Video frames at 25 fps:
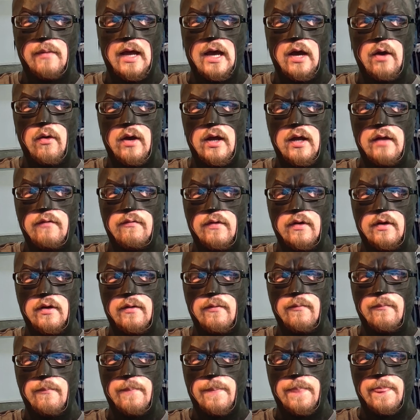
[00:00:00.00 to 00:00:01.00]

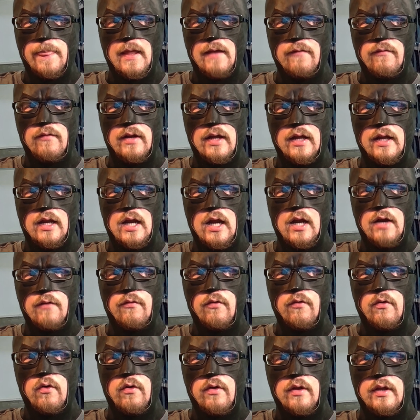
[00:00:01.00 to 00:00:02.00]
However, if you're not
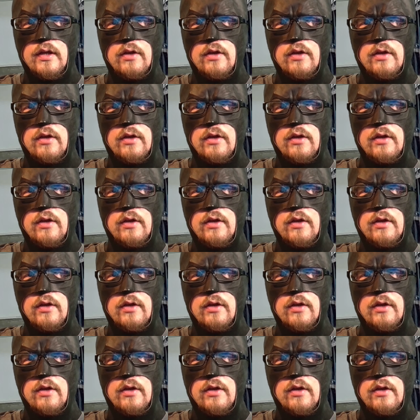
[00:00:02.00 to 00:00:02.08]
careful